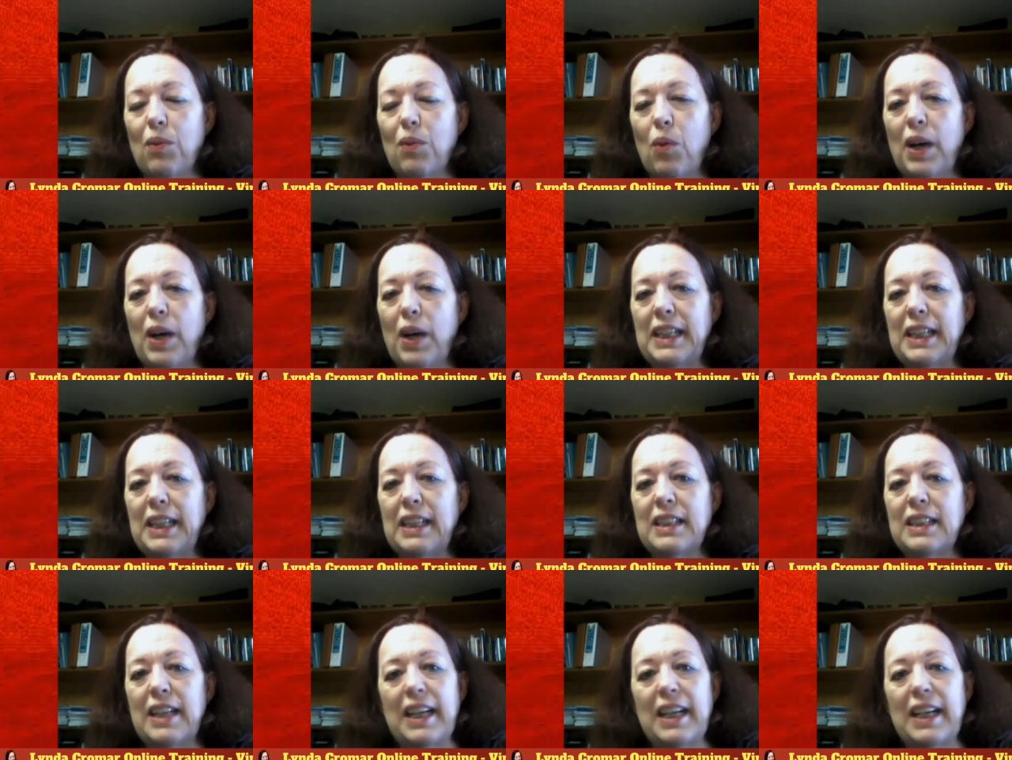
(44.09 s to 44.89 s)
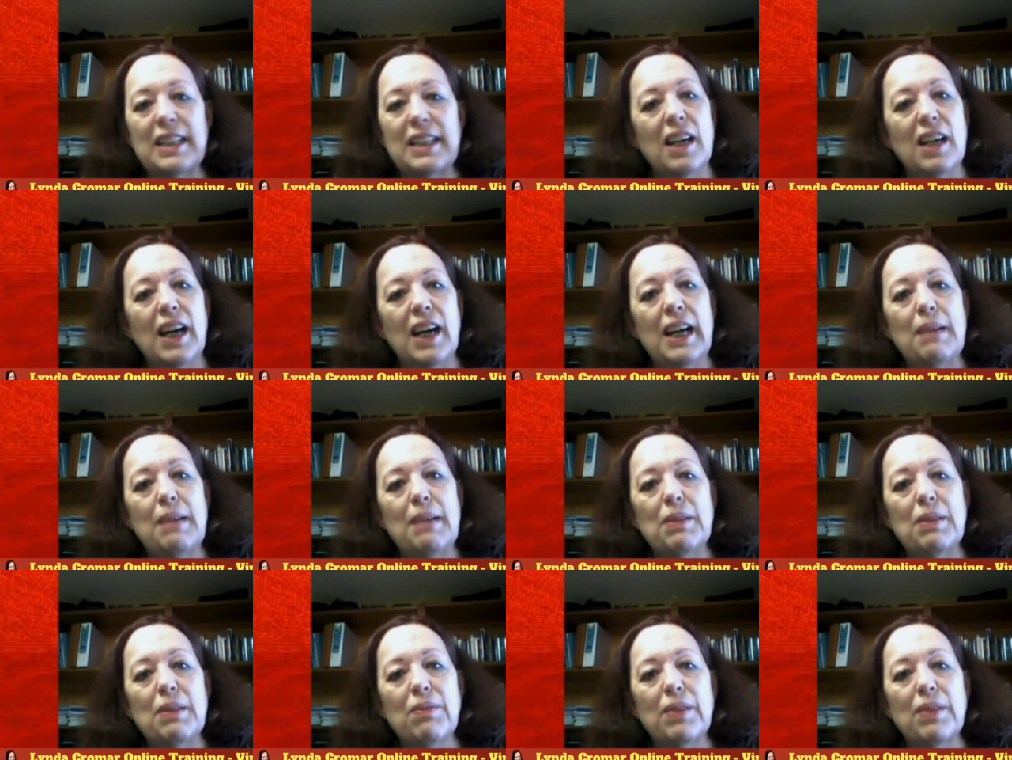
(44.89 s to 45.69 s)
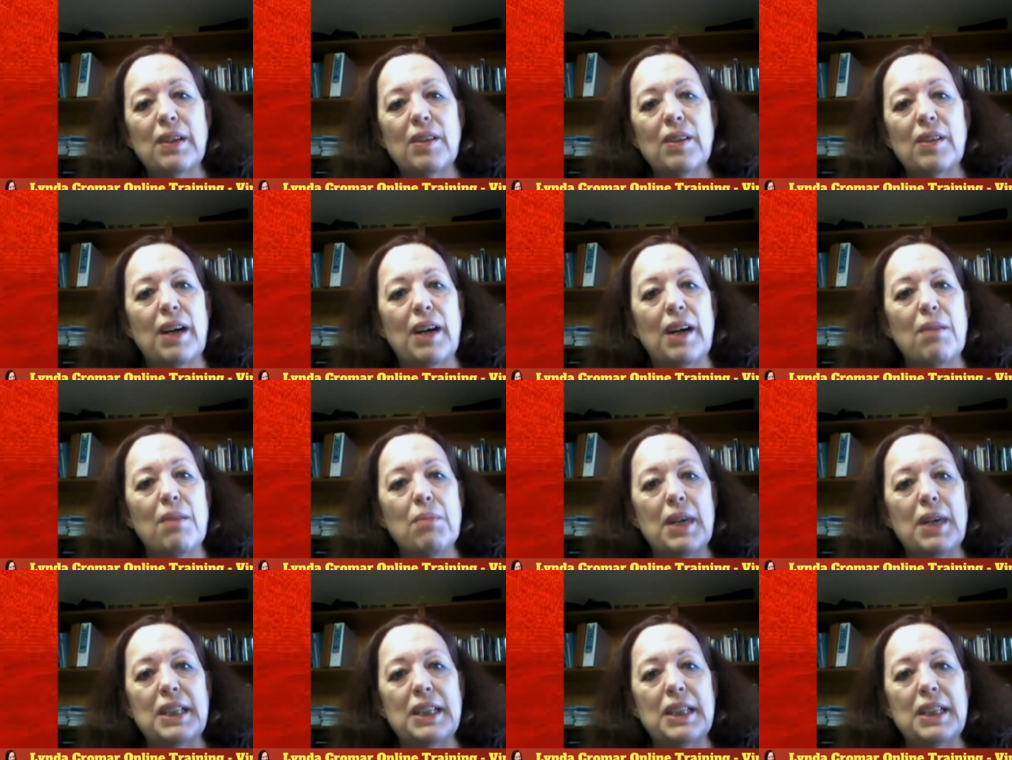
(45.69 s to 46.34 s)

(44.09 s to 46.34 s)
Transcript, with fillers: wanting to take time to figure out